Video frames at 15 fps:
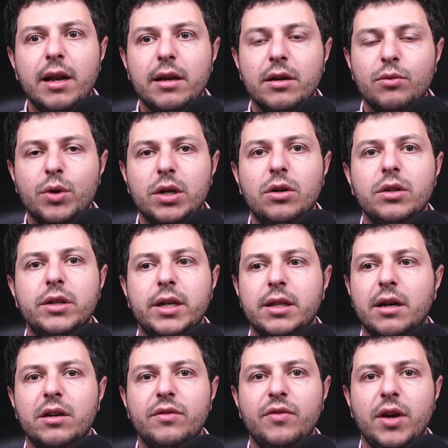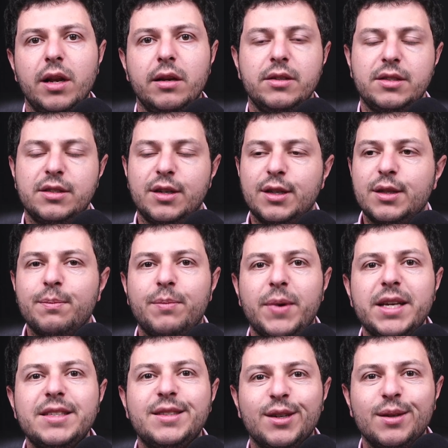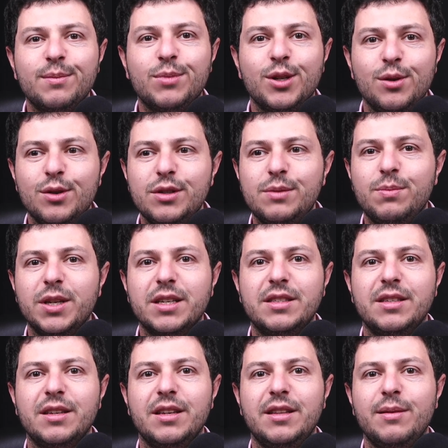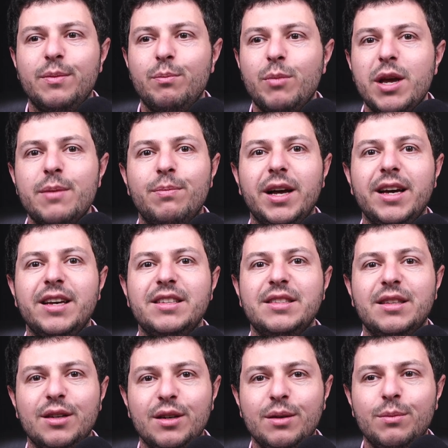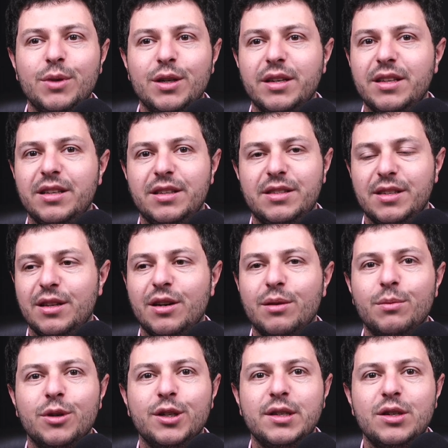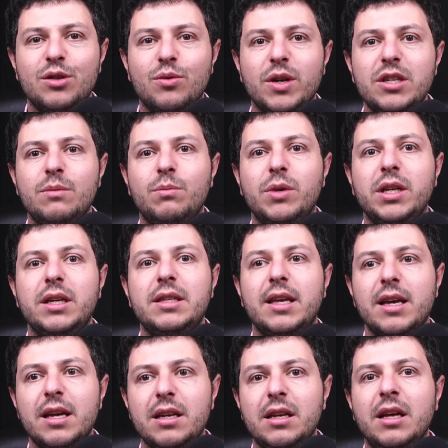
We call that heart failure. It's not the best term to use because it may imply as a terminal, it's a terminal situation, but it can